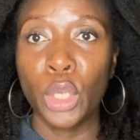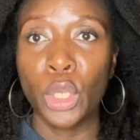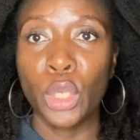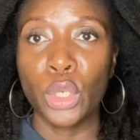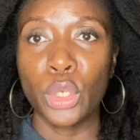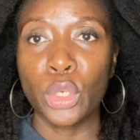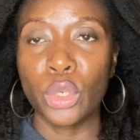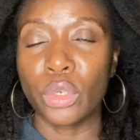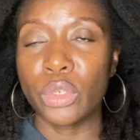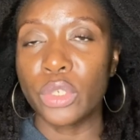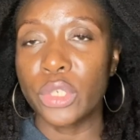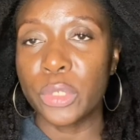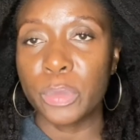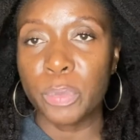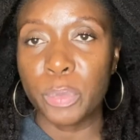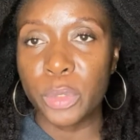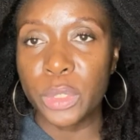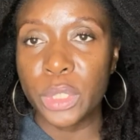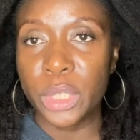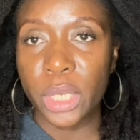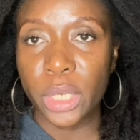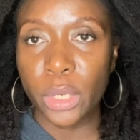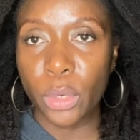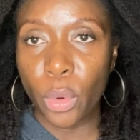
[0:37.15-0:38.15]
you're just
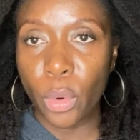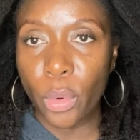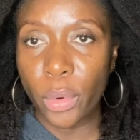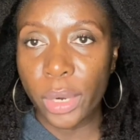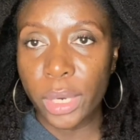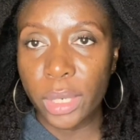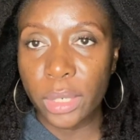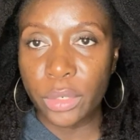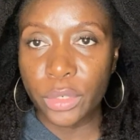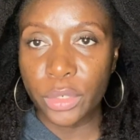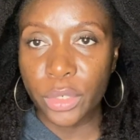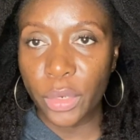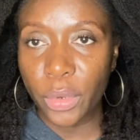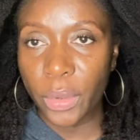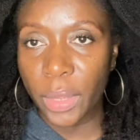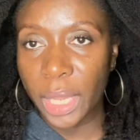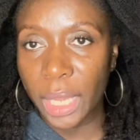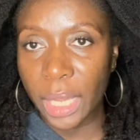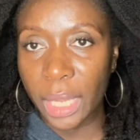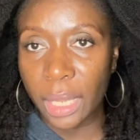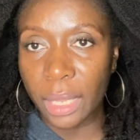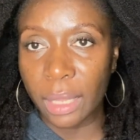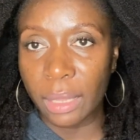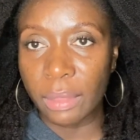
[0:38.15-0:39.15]
putting oil on your
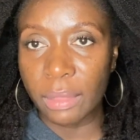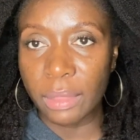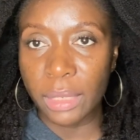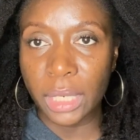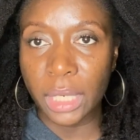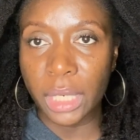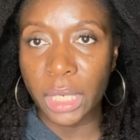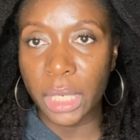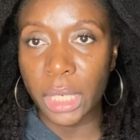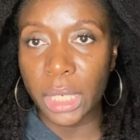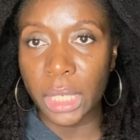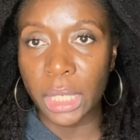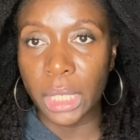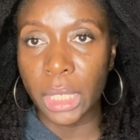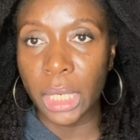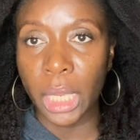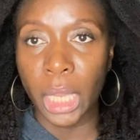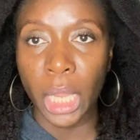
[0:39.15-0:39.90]
hair thinking